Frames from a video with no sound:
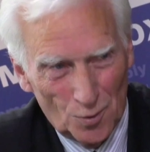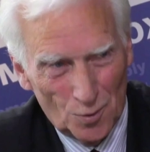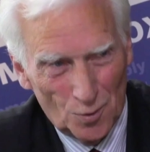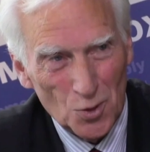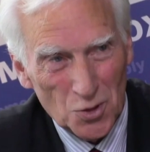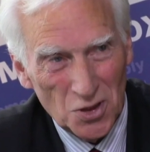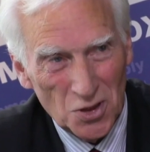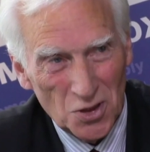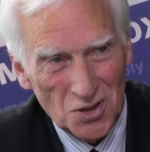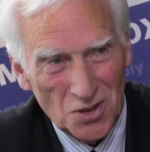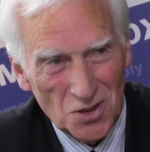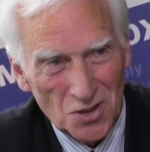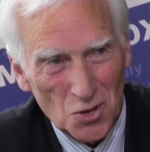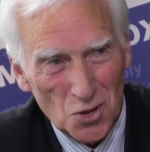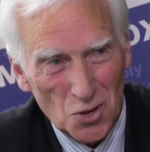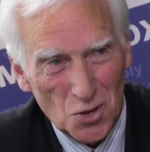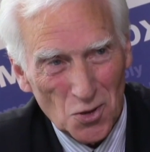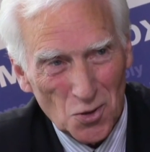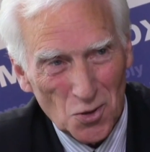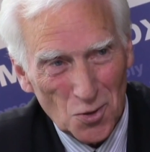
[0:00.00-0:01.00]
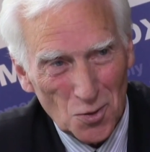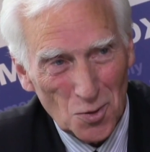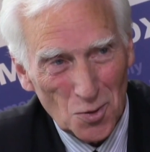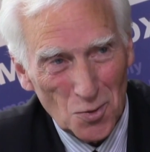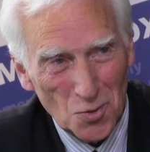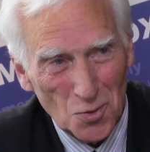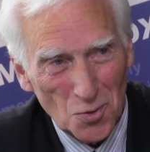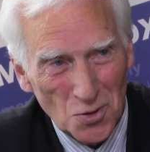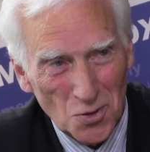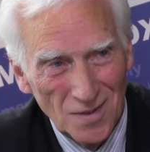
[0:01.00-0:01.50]
foresee such a
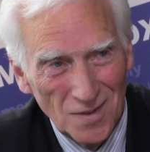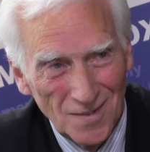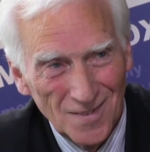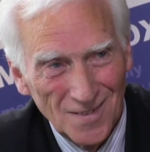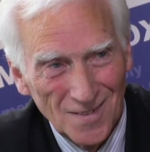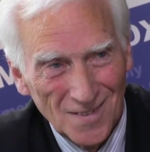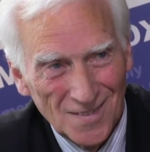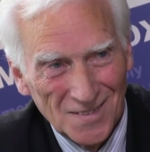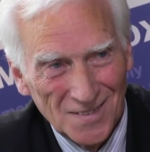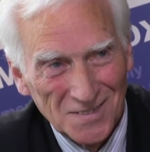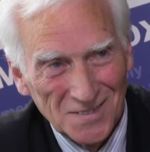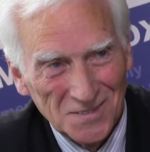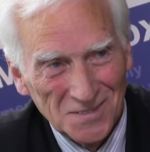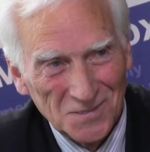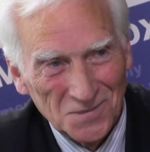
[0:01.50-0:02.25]
solution? I hope so.